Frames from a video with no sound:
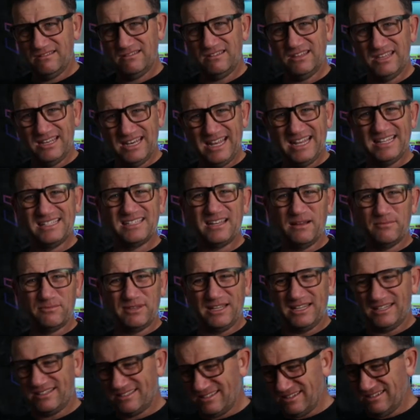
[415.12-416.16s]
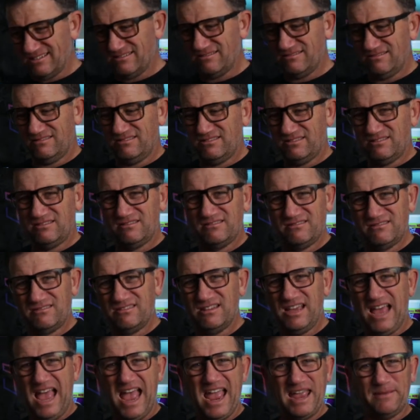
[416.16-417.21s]
you need something to
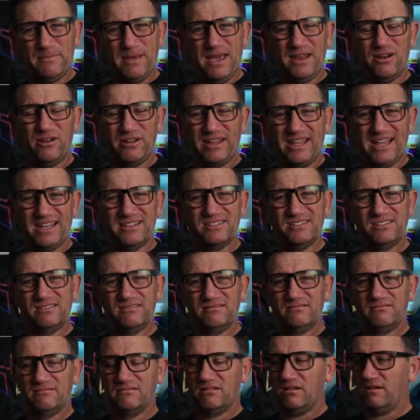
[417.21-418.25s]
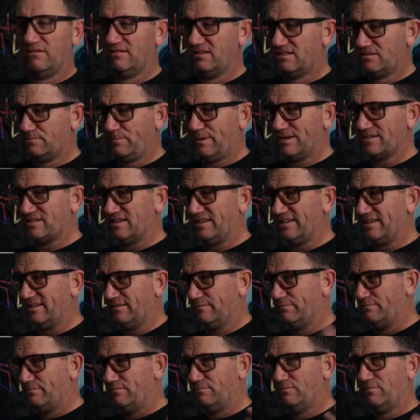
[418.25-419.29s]
aim at, I guess, especially
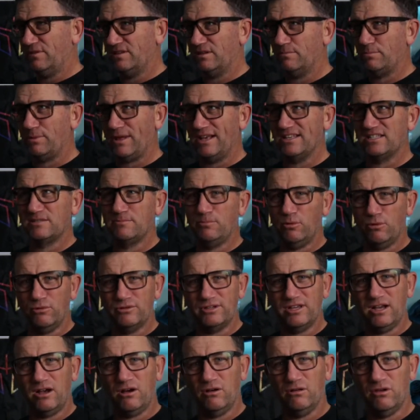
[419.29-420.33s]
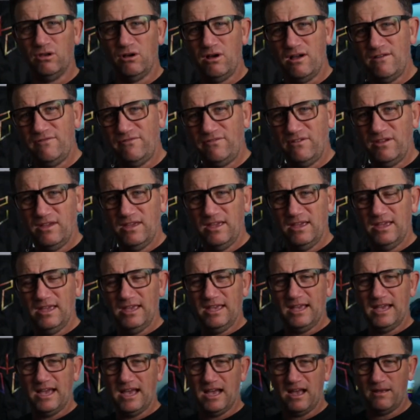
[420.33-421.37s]
when you play sport your whole life.
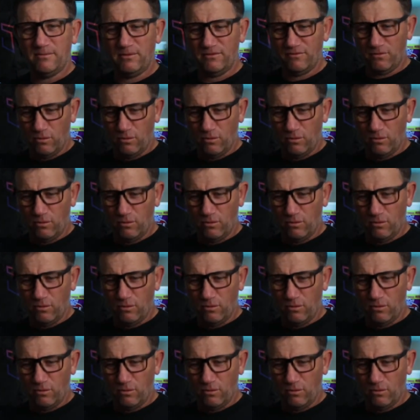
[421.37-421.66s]
You've